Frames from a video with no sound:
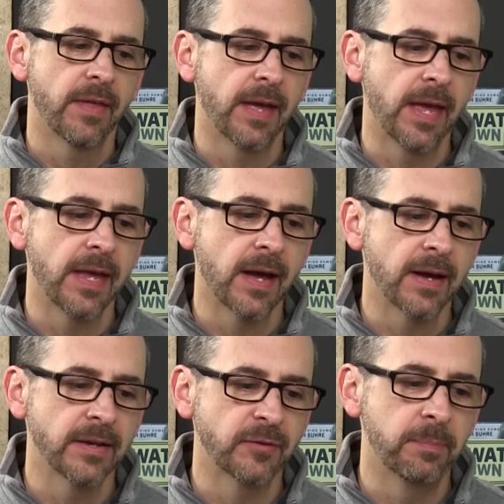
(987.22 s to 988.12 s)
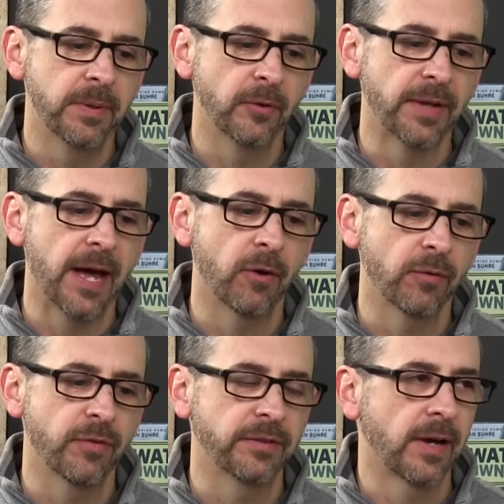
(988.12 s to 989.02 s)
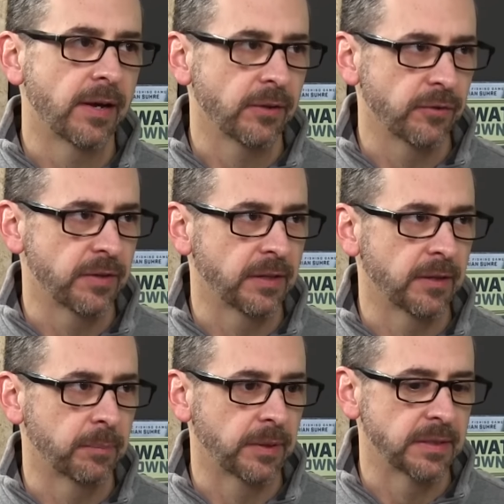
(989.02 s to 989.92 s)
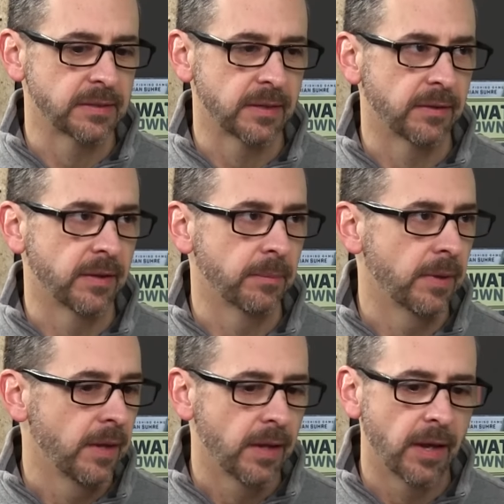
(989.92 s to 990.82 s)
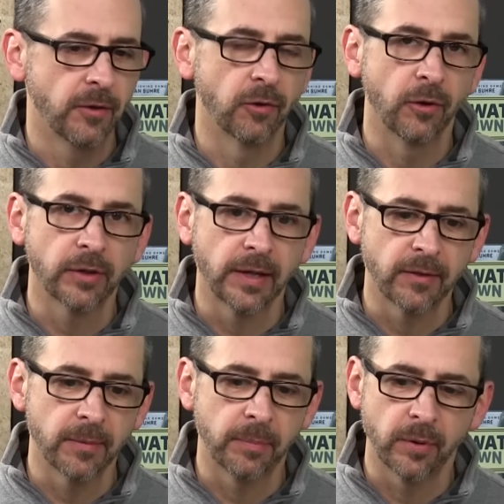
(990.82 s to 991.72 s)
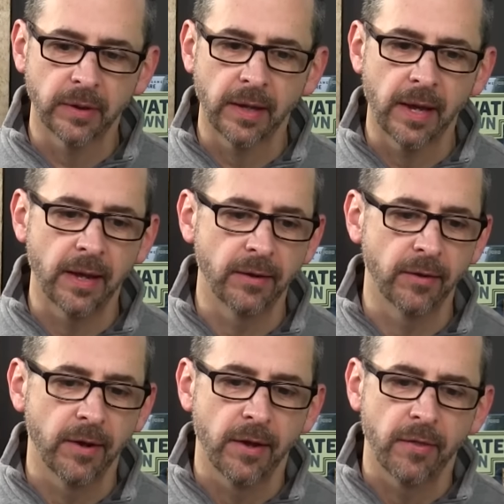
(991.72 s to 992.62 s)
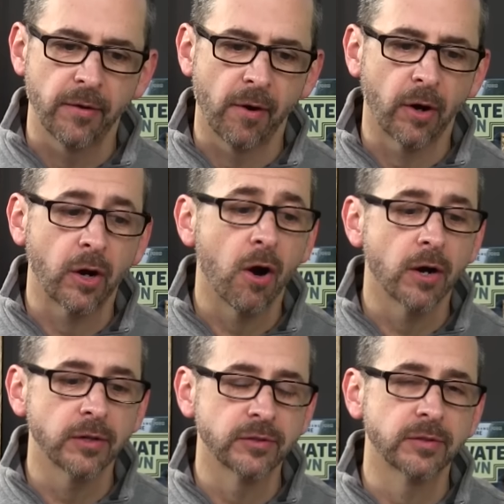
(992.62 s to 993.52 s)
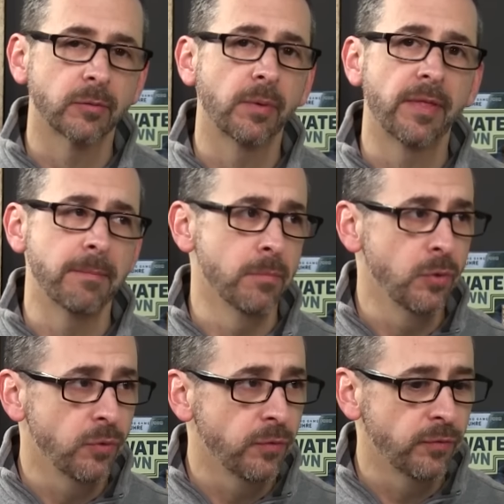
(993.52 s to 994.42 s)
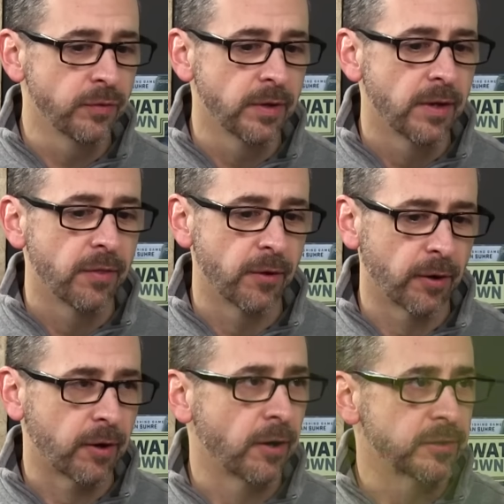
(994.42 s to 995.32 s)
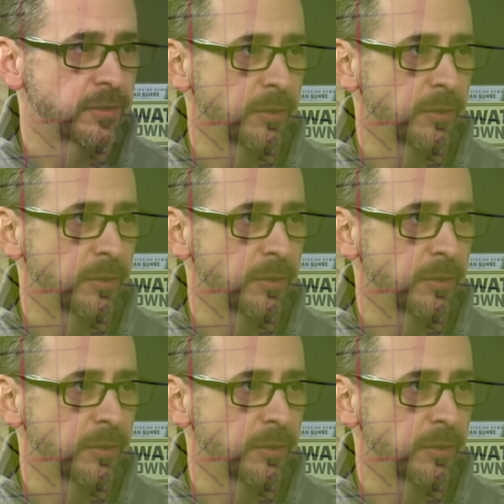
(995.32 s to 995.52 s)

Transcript: that AI is built out of the tiles that get placed on them, and you're looking in the book, and there are cards when they move. There are cards